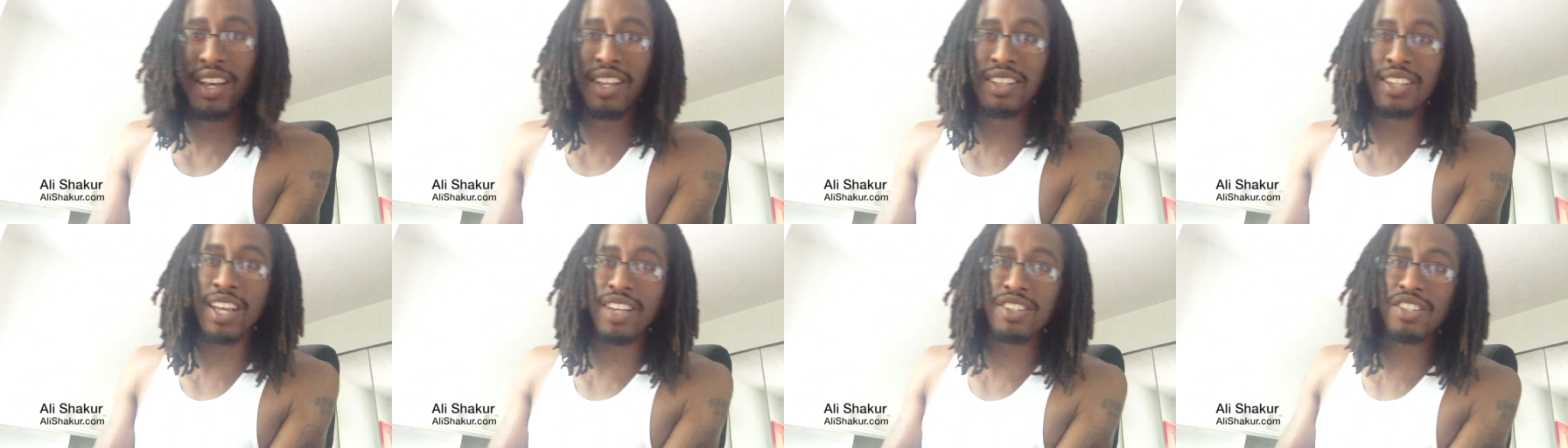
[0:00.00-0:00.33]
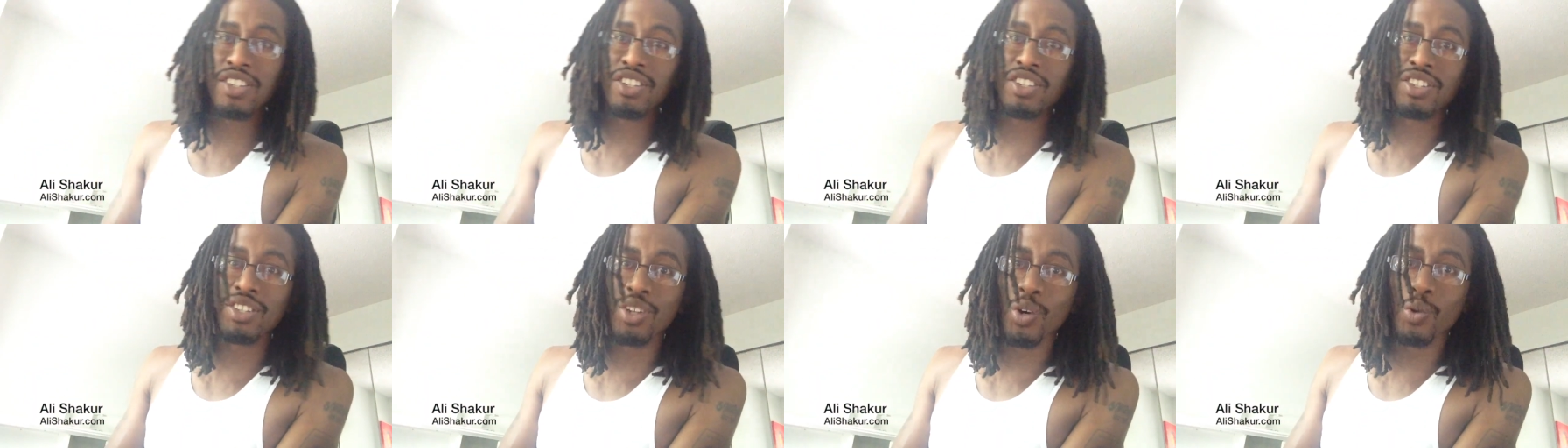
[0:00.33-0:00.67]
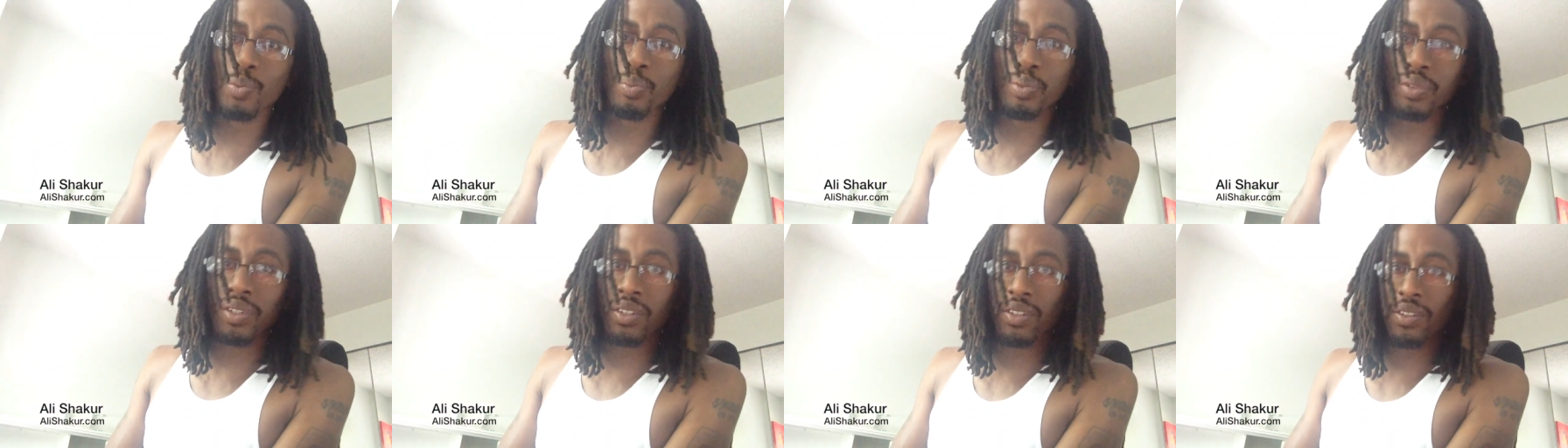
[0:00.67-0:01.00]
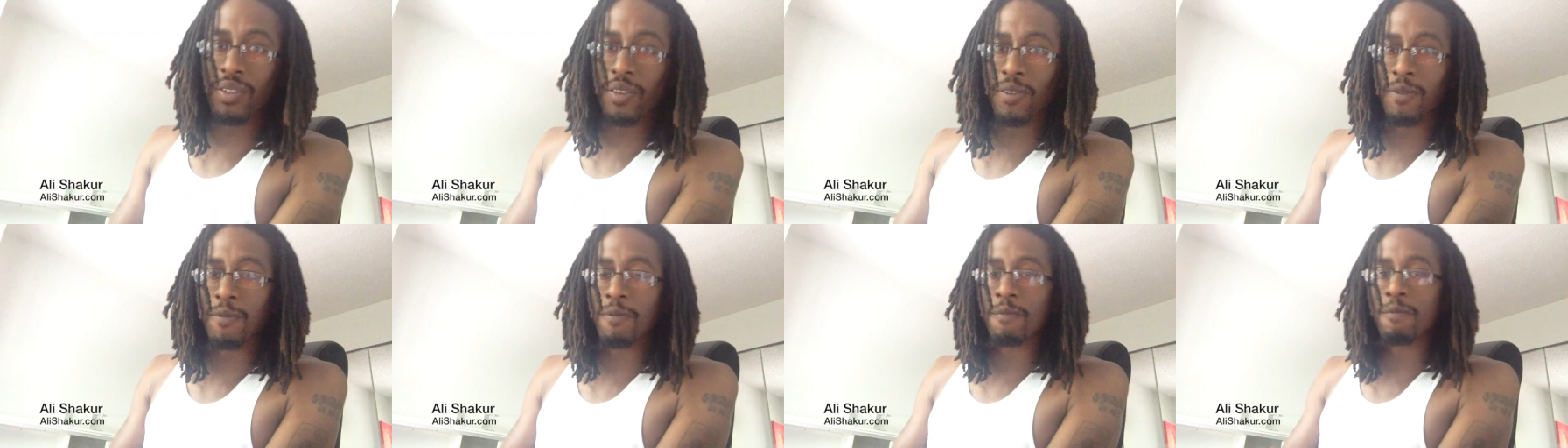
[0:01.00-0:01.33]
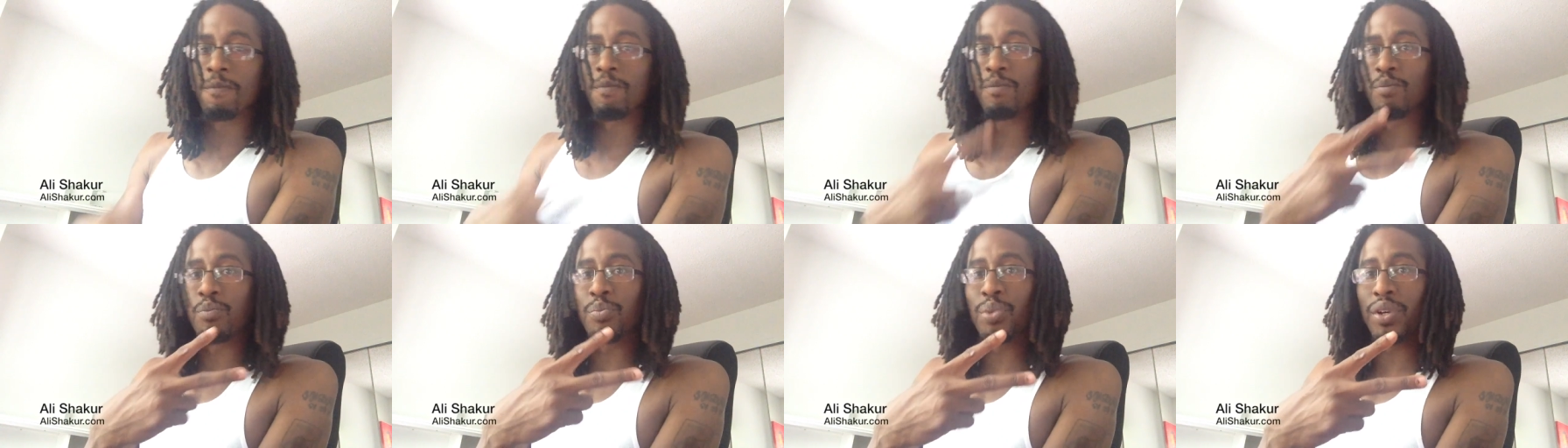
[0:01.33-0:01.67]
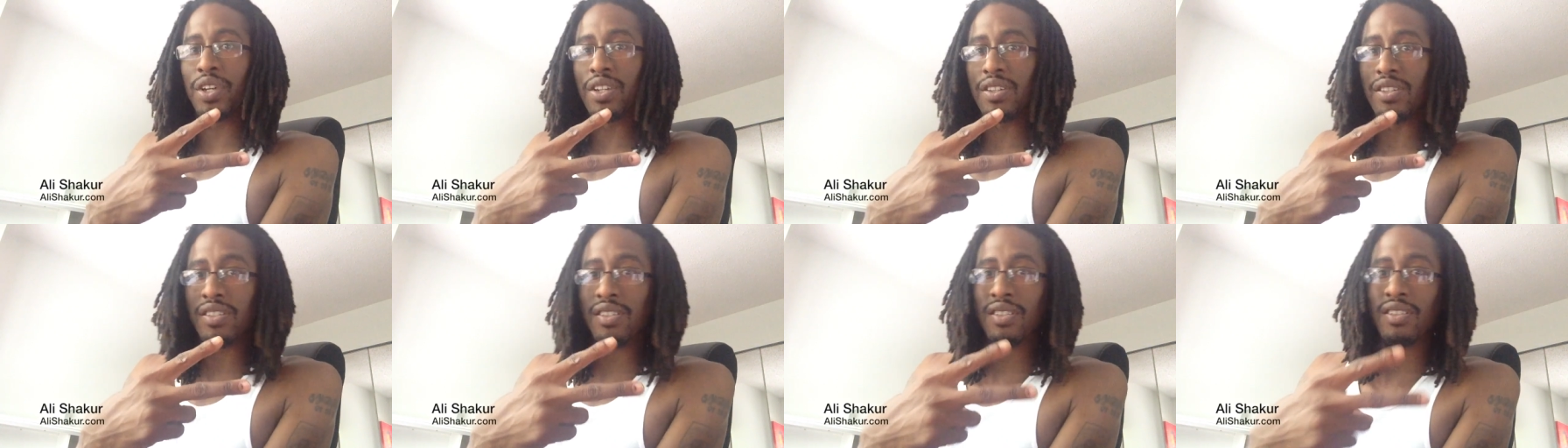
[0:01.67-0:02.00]
That's stupid.
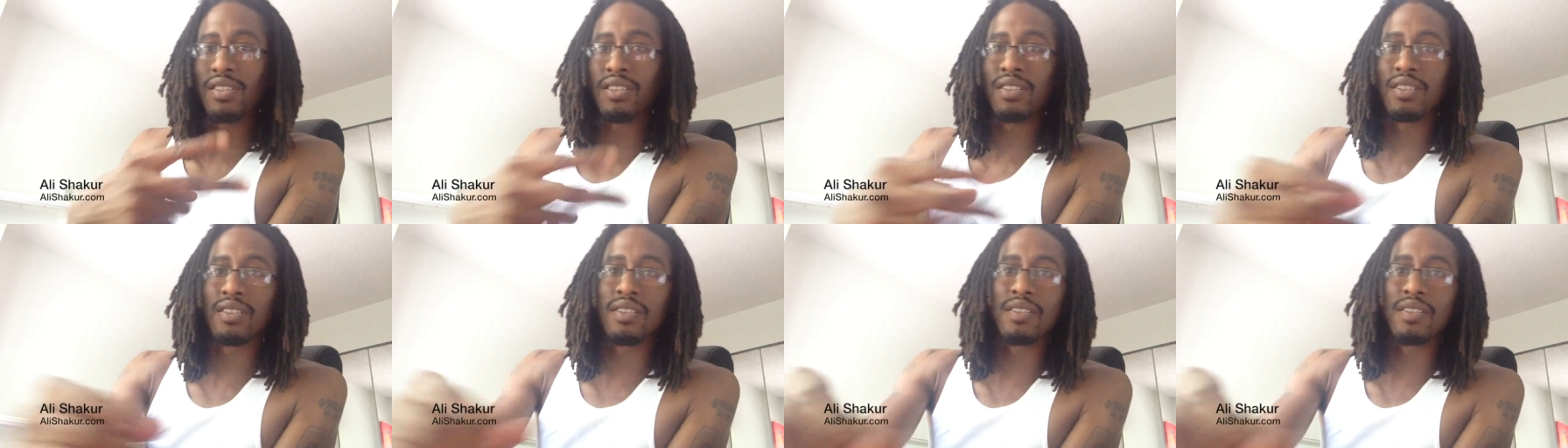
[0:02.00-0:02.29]
Peace.